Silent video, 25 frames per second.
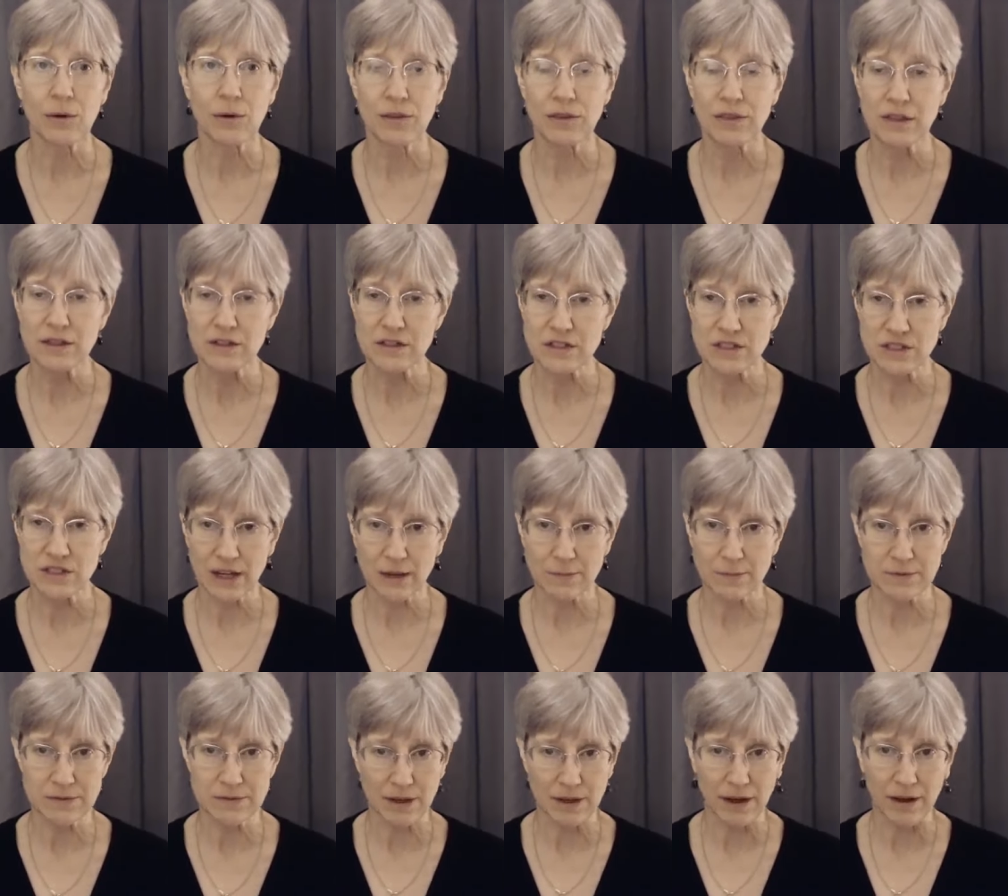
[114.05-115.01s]
with the
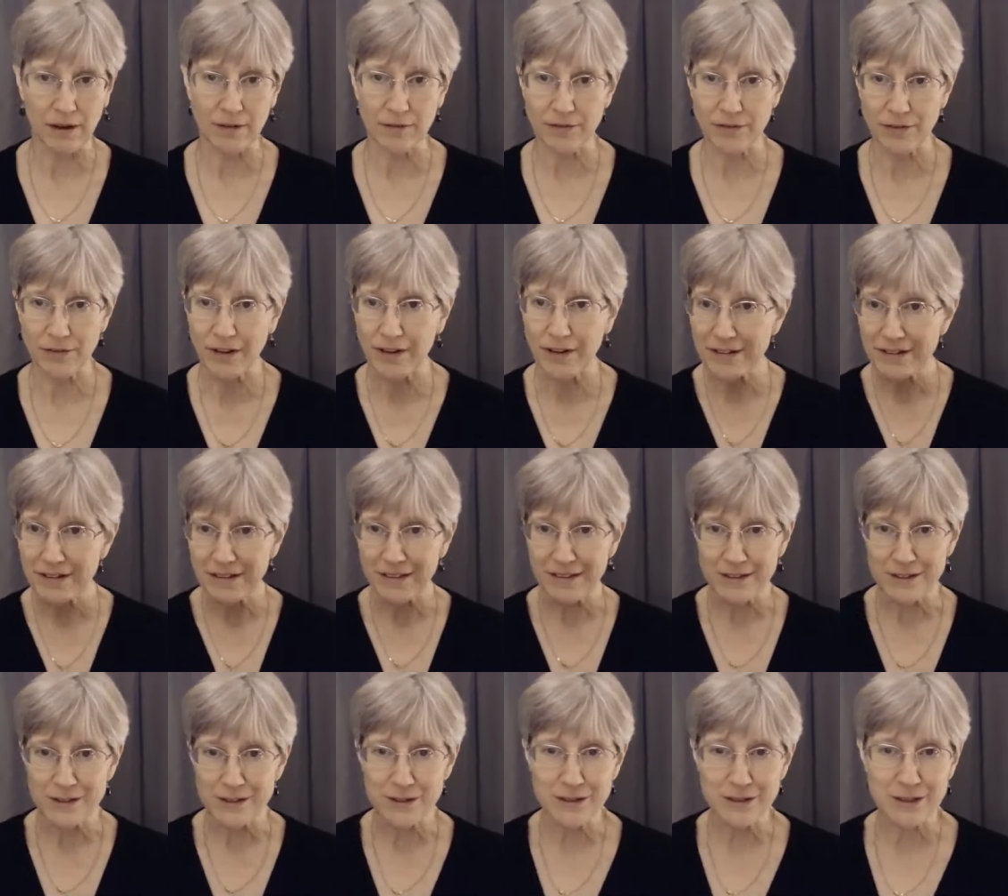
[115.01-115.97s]
shapes of
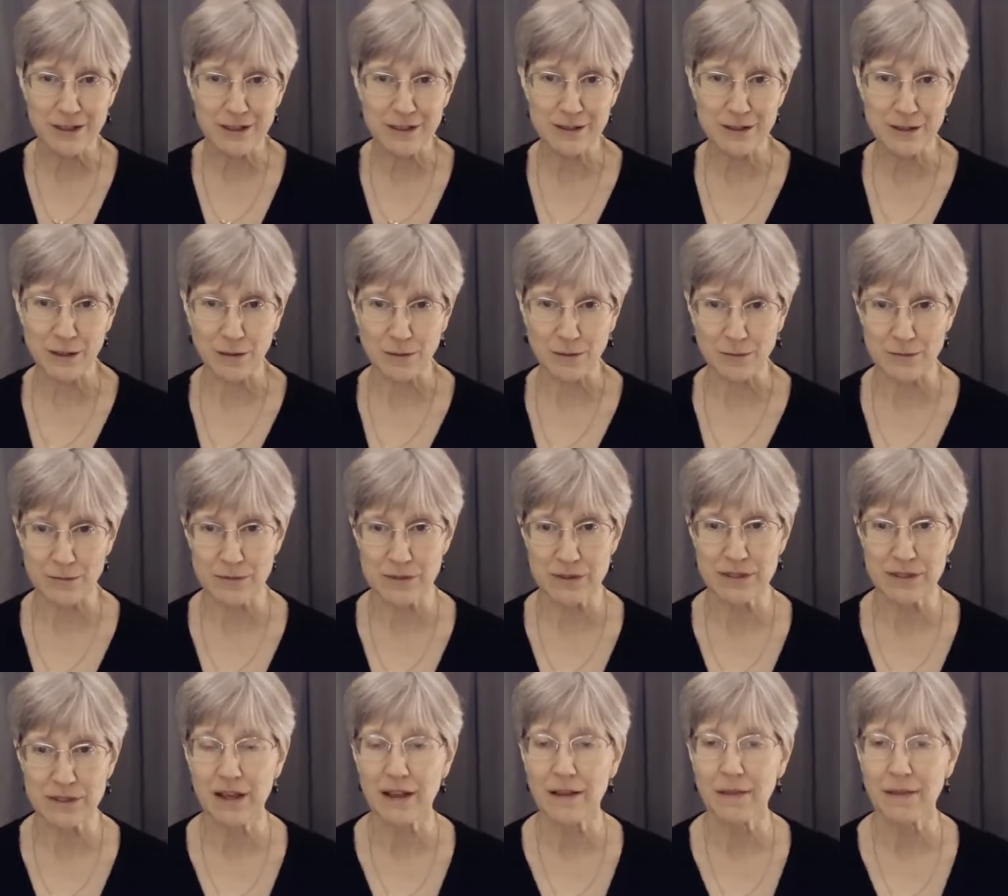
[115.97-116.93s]
the systems